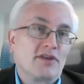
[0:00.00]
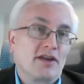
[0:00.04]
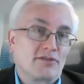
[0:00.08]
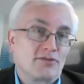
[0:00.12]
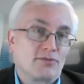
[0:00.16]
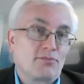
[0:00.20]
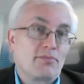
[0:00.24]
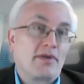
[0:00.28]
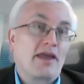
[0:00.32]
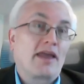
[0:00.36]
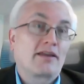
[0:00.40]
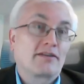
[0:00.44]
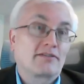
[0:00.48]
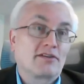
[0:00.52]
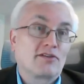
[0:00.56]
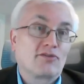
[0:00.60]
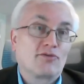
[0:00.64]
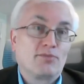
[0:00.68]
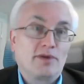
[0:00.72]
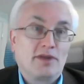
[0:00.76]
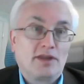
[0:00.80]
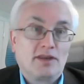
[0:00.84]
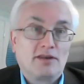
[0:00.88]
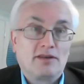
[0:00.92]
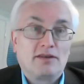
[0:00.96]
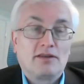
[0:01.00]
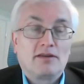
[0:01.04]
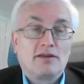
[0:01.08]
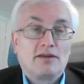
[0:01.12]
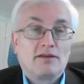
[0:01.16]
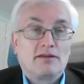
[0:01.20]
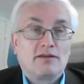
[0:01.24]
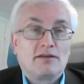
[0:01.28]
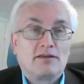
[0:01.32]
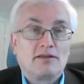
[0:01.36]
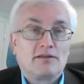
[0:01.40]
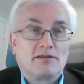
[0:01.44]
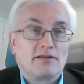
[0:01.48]
yes, banks have been
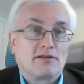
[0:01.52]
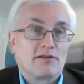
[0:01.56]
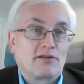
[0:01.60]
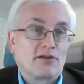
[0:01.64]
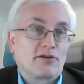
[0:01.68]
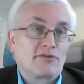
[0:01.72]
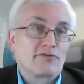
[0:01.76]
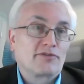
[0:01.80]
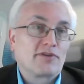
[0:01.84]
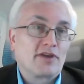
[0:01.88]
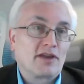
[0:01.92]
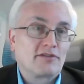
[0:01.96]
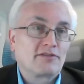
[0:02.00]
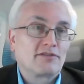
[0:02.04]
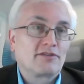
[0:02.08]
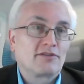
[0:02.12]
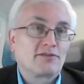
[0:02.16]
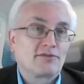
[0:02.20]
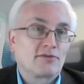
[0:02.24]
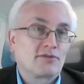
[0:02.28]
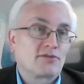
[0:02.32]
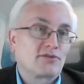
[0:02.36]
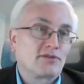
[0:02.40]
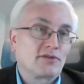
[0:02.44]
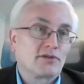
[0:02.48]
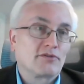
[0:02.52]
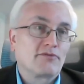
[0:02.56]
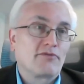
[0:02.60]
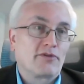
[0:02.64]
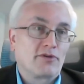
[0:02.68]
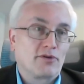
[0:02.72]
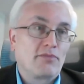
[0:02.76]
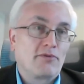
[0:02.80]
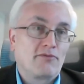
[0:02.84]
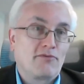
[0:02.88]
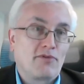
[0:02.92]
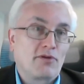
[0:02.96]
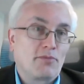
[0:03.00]
in a lot of cases still
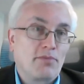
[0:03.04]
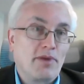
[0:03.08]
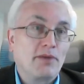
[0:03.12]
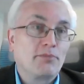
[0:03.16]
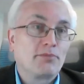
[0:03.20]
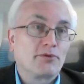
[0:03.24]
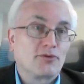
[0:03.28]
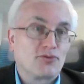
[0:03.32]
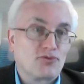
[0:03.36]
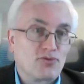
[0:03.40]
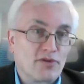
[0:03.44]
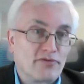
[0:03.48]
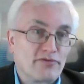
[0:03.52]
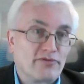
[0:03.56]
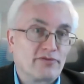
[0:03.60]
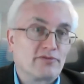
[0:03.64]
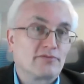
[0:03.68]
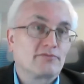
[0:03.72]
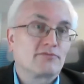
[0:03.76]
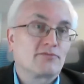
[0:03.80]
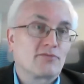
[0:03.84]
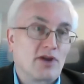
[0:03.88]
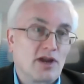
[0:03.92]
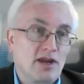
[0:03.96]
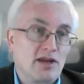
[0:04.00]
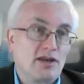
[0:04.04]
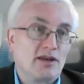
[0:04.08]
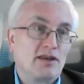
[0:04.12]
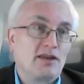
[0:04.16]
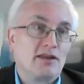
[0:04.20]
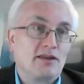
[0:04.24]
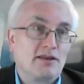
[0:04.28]
very, very paper driven, right?